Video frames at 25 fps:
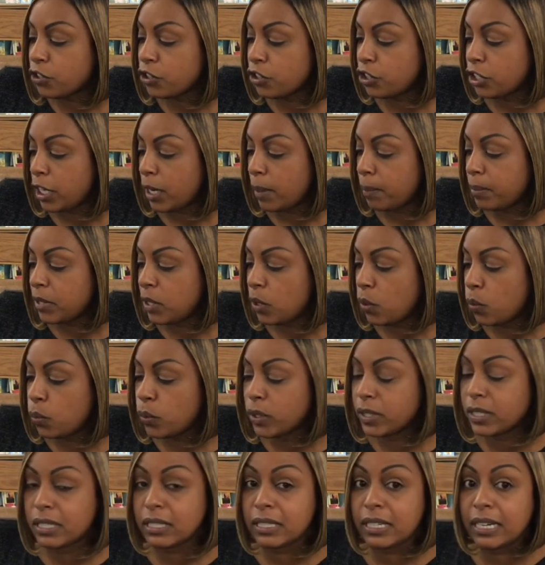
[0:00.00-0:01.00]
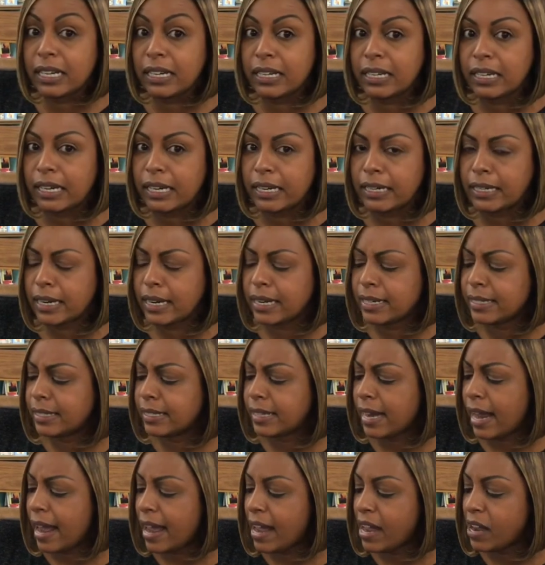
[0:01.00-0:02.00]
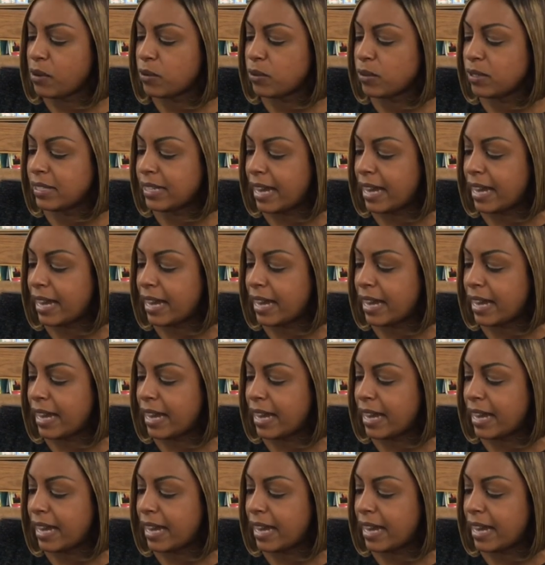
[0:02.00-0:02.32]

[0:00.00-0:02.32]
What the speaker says: ship was sinking down,